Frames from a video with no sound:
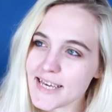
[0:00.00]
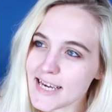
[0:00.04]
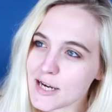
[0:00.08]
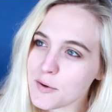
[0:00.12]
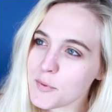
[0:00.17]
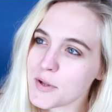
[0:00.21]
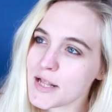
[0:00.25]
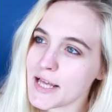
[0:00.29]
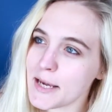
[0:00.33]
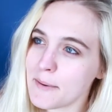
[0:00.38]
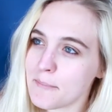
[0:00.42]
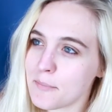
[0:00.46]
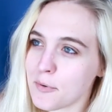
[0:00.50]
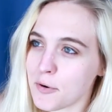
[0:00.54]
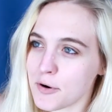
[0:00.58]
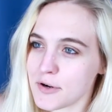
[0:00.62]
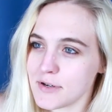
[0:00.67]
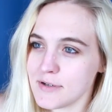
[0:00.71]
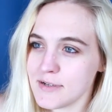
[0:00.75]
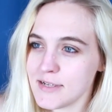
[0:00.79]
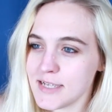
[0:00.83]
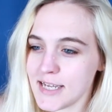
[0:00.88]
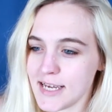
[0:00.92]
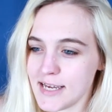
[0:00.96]
equally
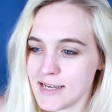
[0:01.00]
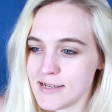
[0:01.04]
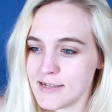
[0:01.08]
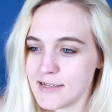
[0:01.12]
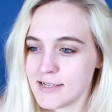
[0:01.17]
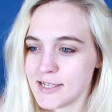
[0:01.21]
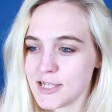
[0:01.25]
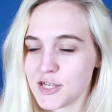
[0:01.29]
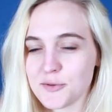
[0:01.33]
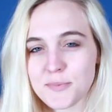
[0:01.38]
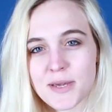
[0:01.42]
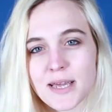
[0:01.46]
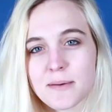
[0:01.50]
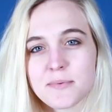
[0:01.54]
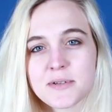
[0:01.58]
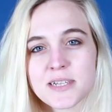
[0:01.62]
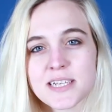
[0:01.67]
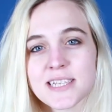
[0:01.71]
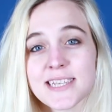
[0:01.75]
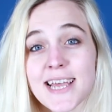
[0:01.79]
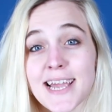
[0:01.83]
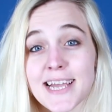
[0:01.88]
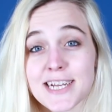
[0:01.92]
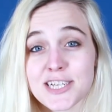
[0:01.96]
important is to be able
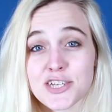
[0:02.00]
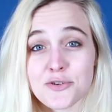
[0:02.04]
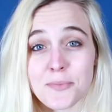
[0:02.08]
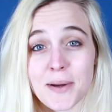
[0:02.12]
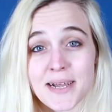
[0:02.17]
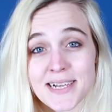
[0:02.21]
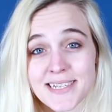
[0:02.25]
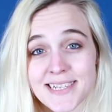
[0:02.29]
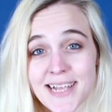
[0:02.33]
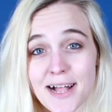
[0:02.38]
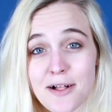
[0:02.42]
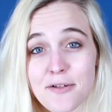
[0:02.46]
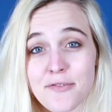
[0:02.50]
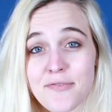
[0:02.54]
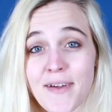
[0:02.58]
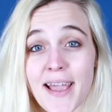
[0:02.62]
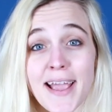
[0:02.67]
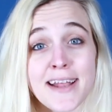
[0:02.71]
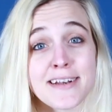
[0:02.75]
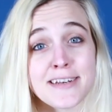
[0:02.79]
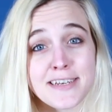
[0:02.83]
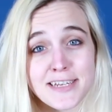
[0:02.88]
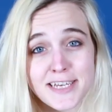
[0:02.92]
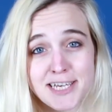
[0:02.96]
to say to myself
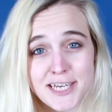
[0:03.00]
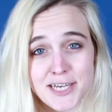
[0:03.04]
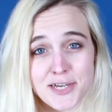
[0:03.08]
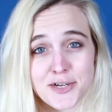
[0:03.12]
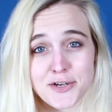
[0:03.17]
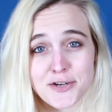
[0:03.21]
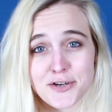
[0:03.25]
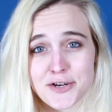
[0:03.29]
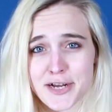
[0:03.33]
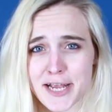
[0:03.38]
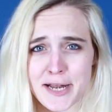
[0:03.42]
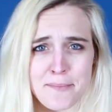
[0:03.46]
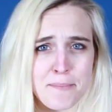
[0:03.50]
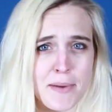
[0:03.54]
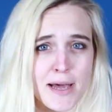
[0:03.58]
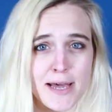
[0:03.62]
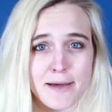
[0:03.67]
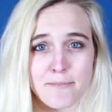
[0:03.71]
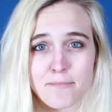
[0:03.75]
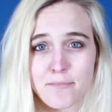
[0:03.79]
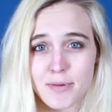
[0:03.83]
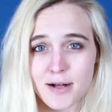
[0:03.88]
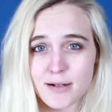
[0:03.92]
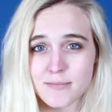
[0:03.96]
and here in
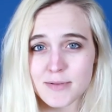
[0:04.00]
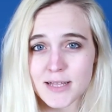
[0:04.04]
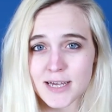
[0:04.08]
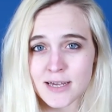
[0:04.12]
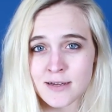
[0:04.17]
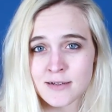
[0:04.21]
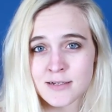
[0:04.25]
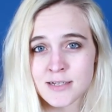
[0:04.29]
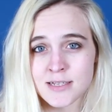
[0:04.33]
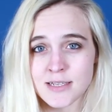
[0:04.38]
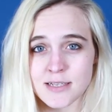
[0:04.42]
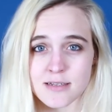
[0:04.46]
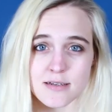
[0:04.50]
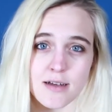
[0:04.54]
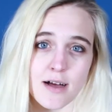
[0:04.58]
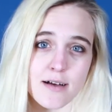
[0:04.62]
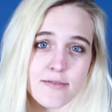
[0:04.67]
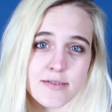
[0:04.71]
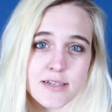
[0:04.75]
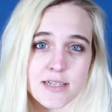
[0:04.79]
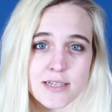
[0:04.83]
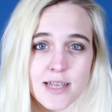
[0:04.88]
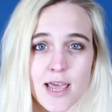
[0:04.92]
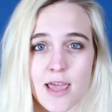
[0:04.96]
my public
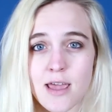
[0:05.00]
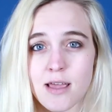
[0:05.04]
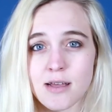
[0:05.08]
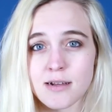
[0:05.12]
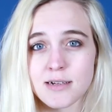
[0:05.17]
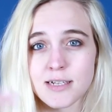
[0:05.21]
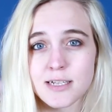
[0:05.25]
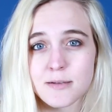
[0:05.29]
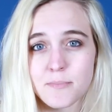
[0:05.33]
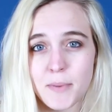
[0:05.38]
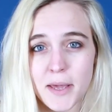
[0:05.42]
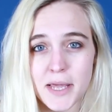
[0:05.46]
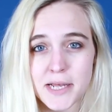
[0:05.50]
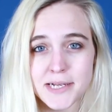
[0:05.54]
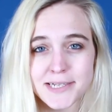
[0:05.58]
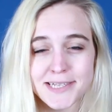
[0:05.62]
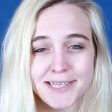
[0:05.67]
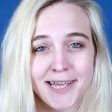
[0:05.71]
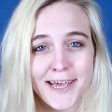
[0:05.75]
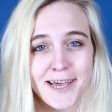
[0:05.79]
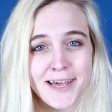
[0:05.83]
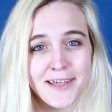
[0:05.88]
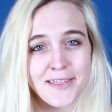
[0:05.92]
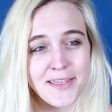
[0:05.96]
stuff saying
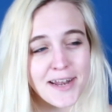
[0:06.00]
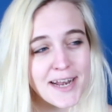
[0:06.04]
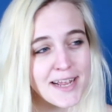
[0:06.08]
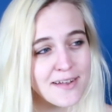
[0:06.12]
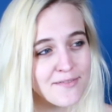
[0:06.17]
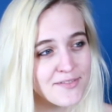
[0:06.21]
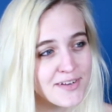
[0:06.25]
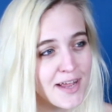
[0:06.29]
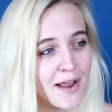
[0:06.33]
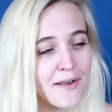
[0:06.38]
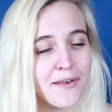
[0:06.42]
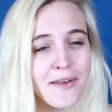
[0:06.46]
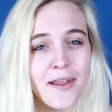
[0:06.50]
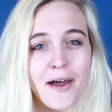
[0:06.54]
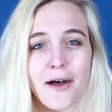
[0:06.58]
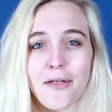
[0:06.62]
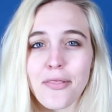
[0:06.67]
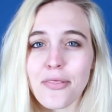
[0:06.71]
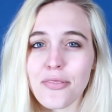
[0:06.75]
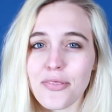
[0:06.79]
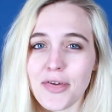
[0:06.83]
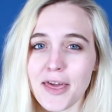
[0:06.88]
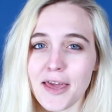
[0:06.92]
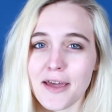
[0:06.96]
space that I have done a
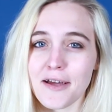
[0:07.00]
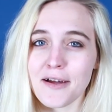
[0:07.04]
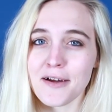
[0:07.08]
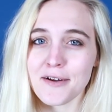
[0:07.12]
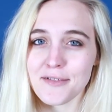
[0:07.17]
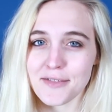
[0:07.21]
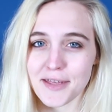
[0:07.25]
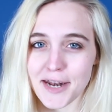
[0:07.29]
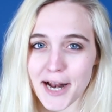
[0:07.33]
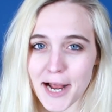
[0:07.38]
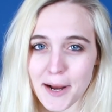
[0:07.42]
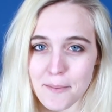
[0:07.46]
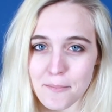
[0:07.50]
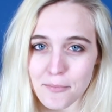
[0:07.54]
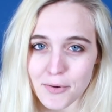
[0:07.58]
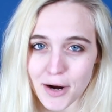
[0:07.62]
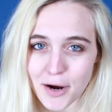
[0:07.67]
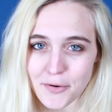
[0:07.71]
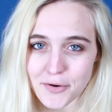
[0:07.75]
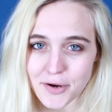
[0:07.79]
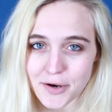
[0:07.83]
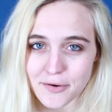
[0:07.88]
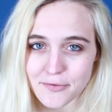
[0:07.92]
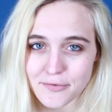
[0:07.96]
thing that I am
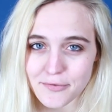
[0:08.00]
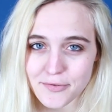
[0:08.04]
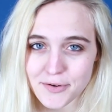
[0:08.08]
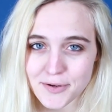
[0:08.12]
proud of.